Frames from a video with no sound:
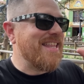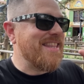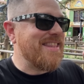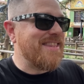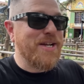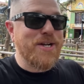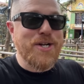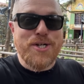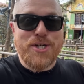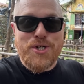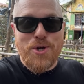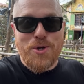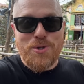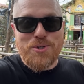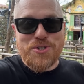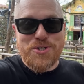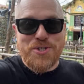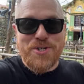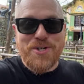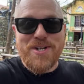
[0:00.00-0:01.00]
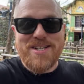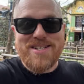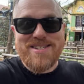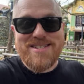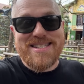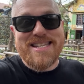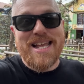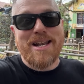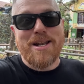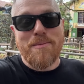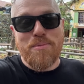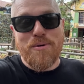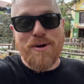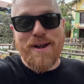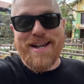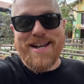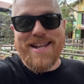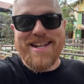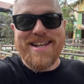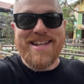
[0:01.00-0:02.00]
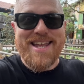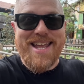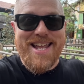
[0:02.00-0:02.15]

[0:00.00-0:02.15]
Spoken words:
their culture celebrated